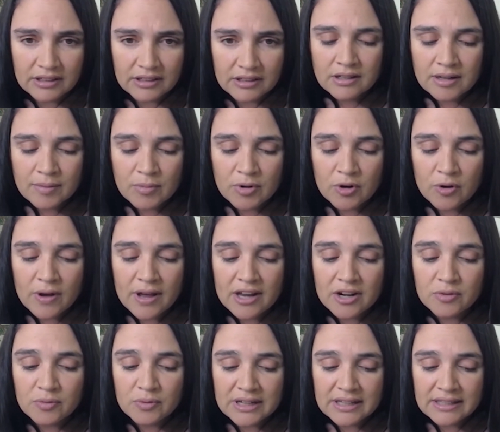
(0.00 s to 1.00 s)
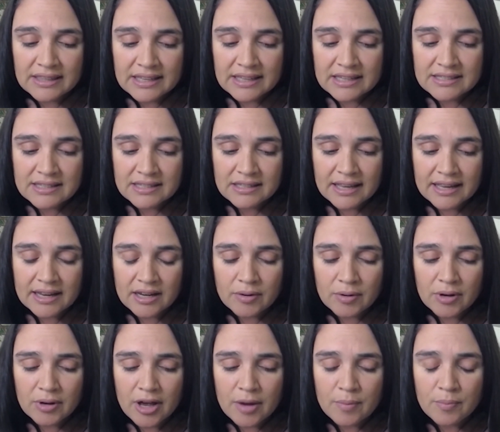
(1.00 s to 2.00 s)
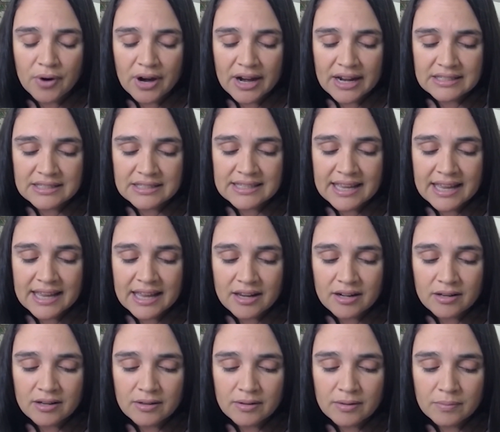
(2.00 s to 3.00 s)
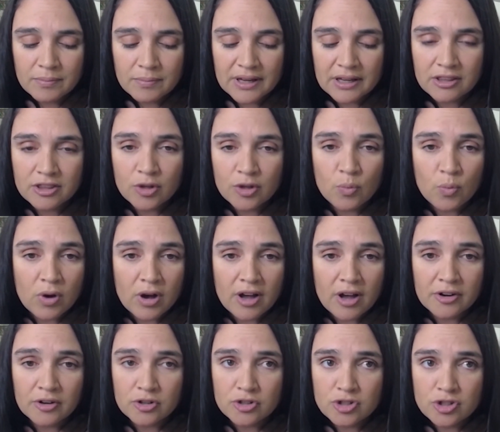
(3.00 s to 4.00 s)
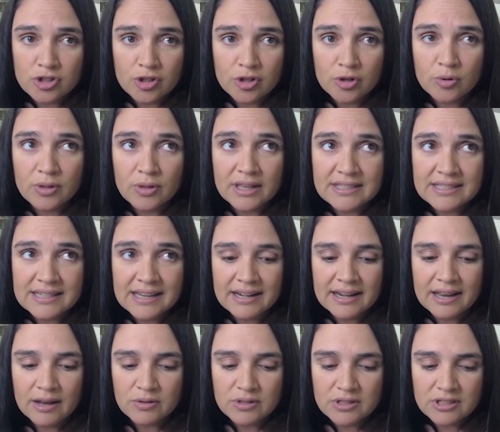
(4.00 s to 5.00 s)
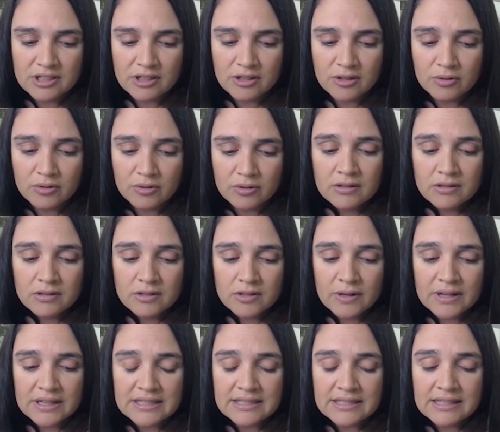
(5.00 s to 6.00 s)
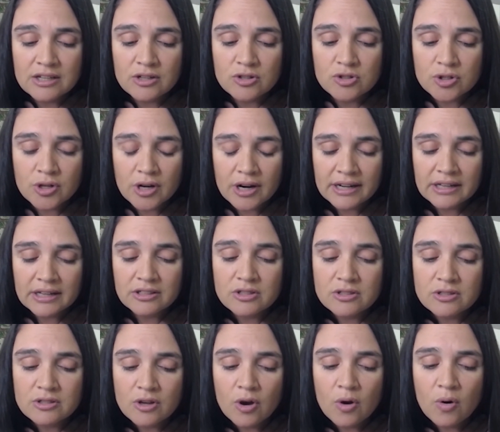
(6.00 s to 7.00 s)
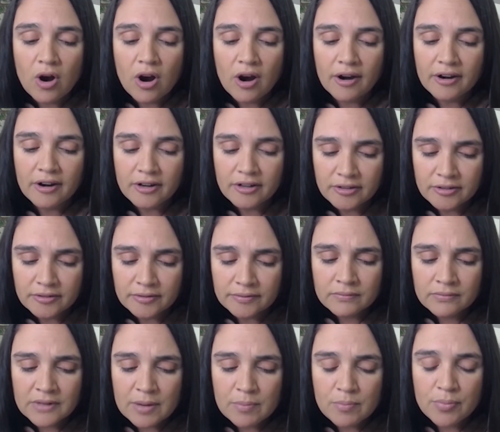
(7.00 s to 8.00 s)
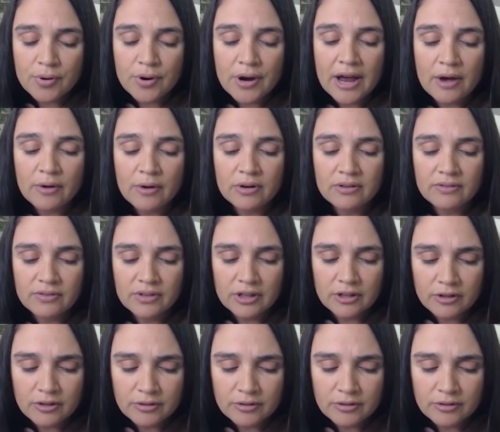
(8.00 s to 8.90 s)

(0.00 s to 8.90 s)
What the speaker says: And I'm going to go ahead and read these. And like Brian said, Pick the one or two that stand out to you. So I see you trying so hard. I'm proud of you.